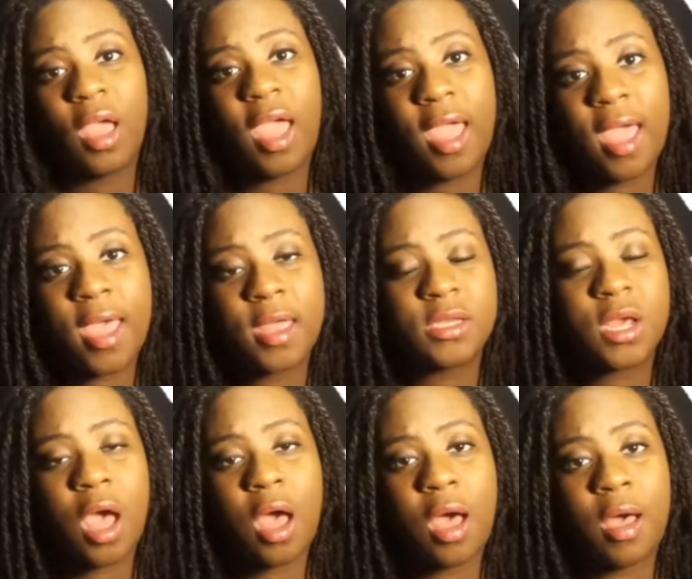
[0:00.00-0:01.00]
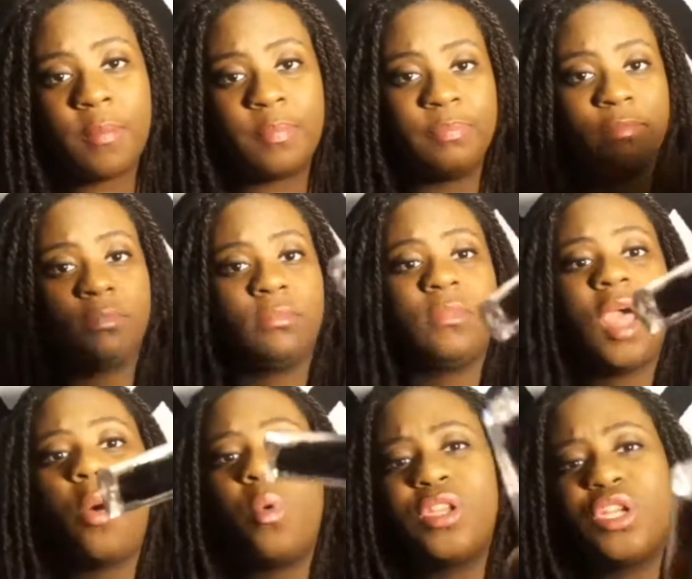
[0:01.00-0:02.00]
and
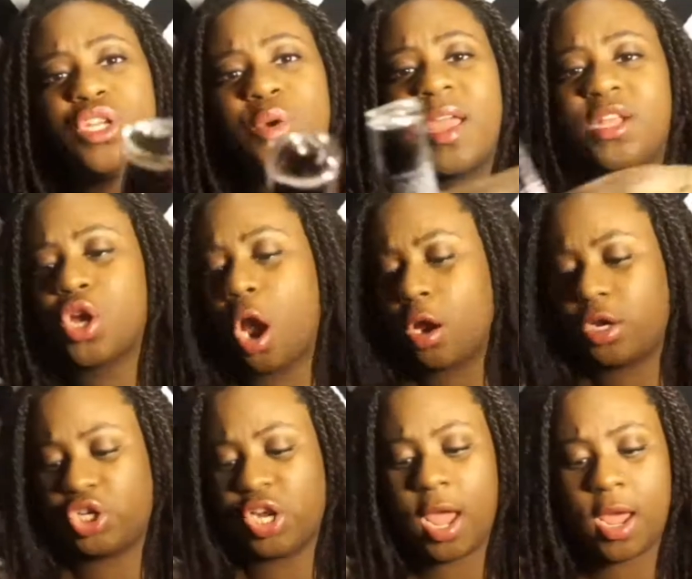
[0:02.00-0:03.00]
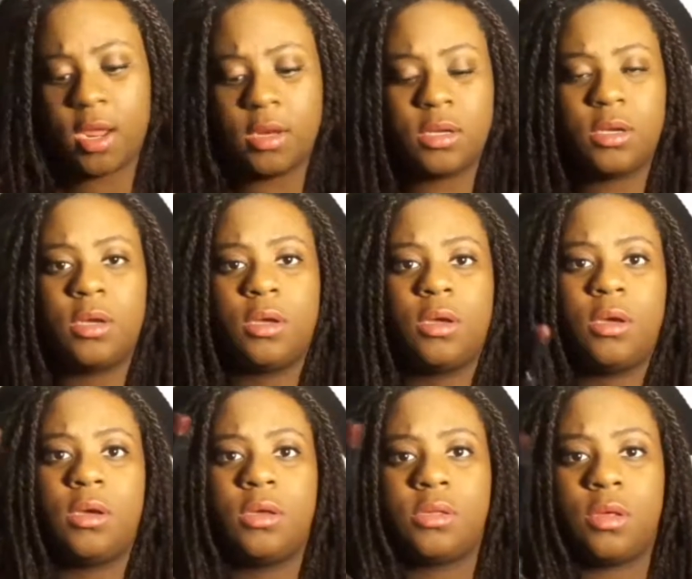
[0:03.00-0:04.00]
I want to do a dark shade.
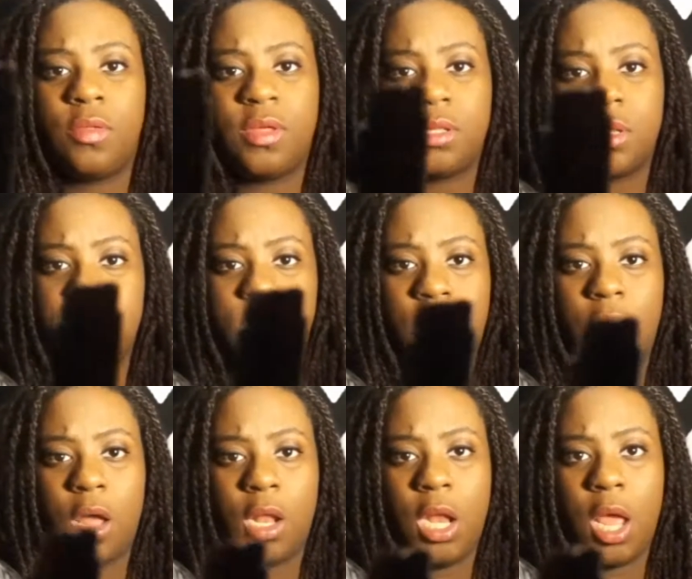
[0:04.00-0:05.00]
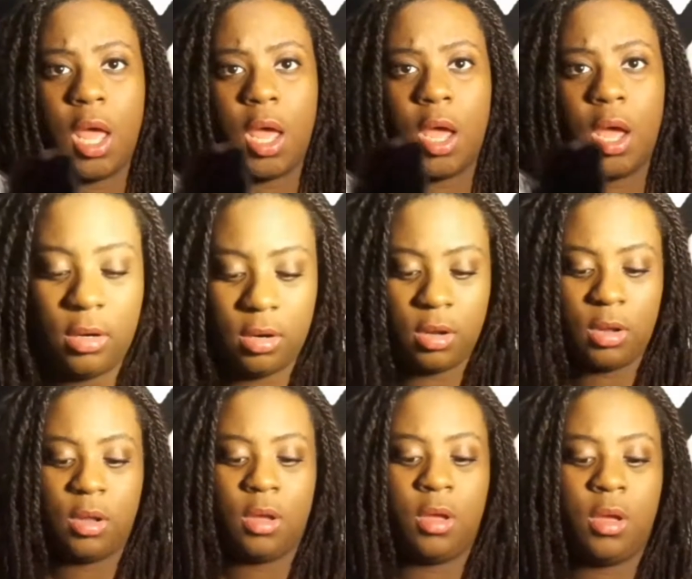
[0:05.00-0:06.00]
So this is the color.
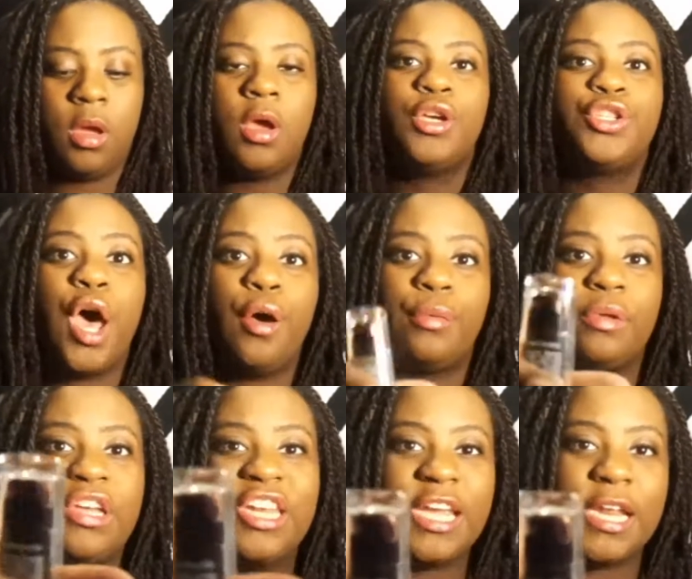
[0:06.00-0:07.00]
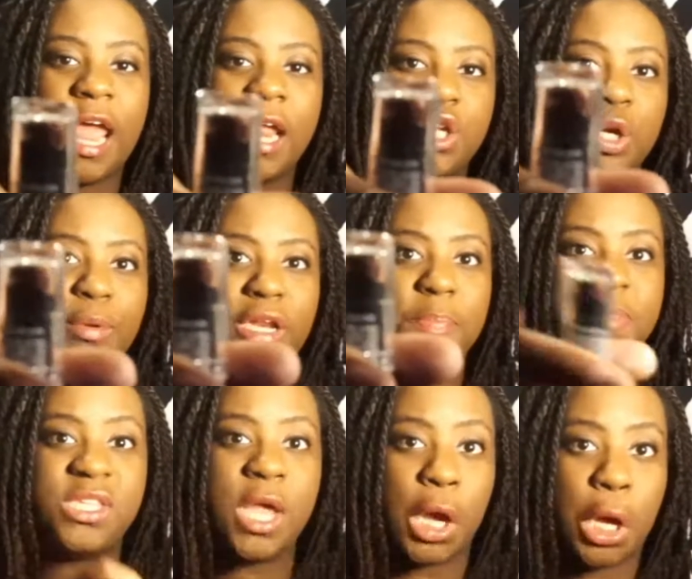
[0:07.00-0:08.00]
So you need a tube of
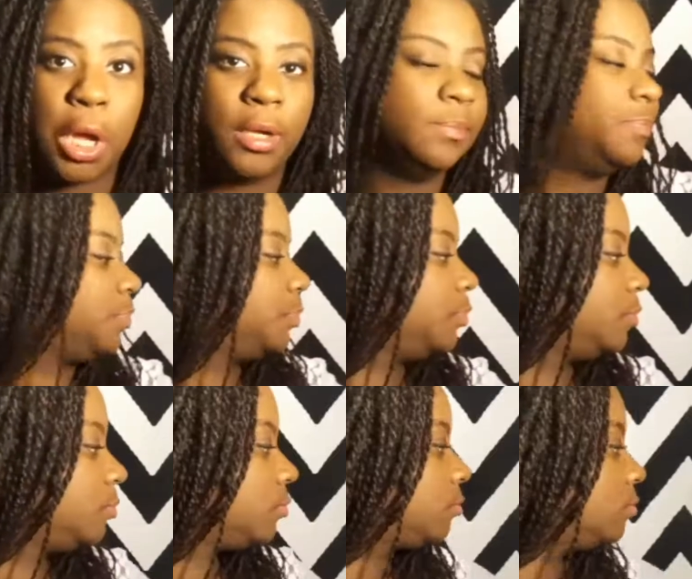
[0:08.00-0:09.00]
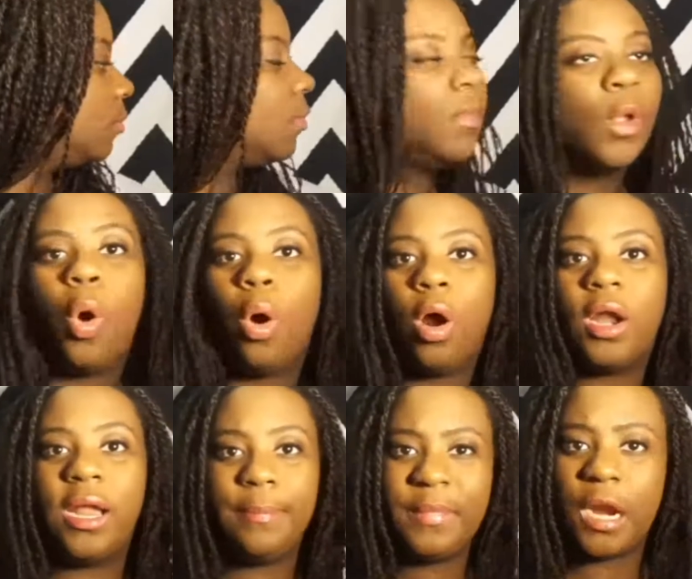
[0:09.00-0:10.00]
lipstick or
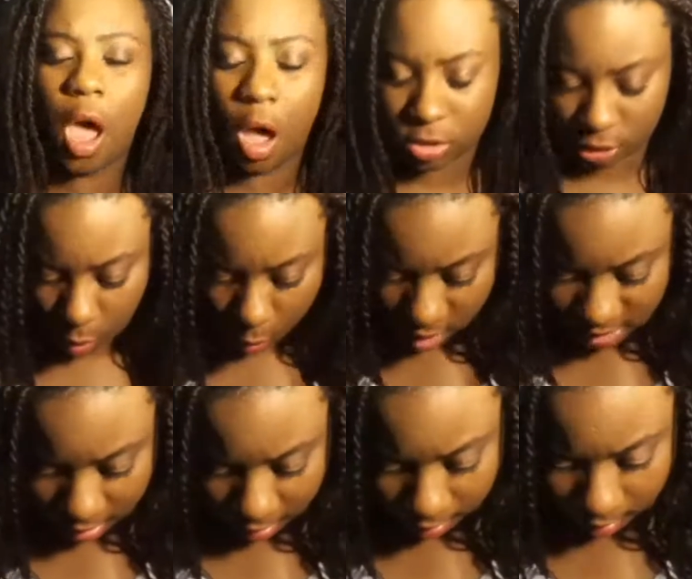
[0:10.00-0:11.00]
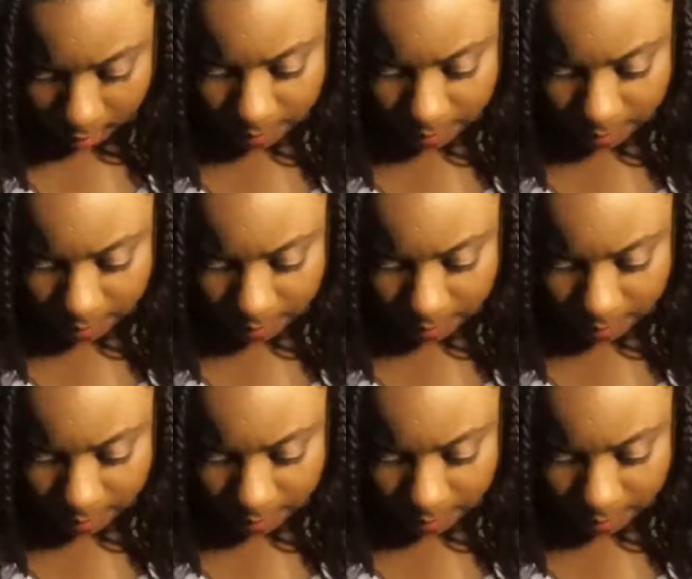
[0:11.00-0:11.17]
lip gloss or whatnot.